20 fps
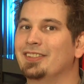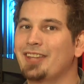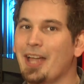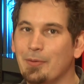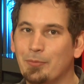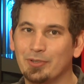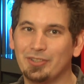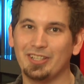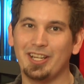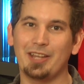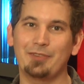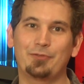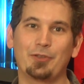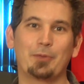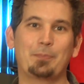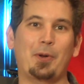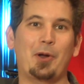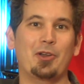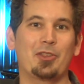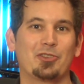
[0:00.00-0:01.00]
Time once again for the
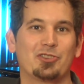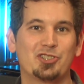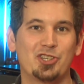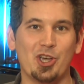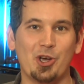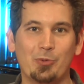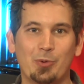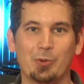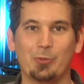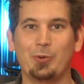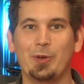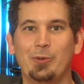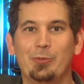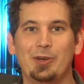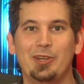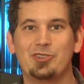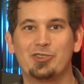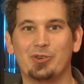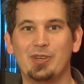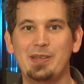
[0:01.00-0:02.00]
part of the show where we
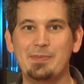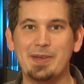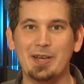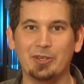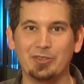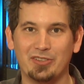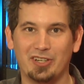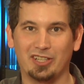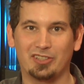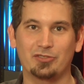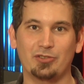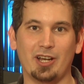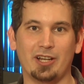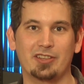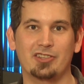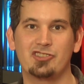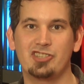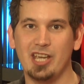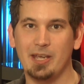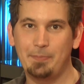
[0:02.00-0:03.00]
read your emails and extract
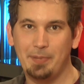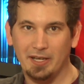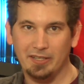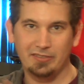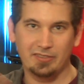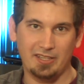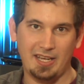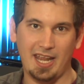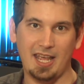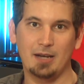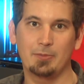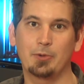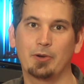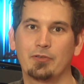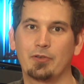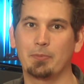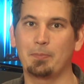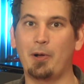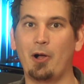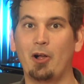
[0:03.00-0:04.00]
the JPEGs and hand them over
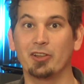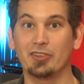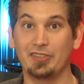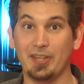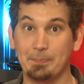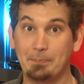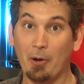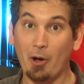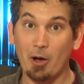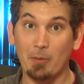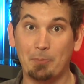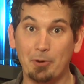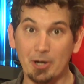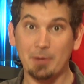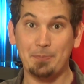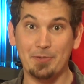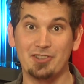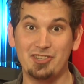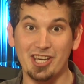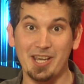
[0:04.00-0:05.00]
to Paul and say, Paul, put
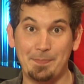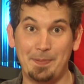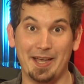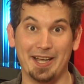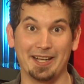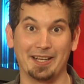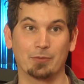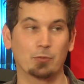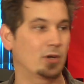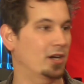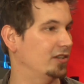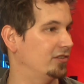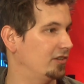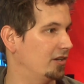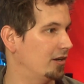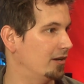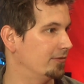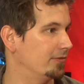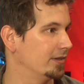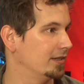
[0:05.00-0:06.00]
up the JPEG. What is it
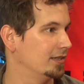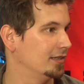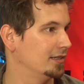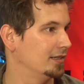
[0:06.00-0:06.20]
of?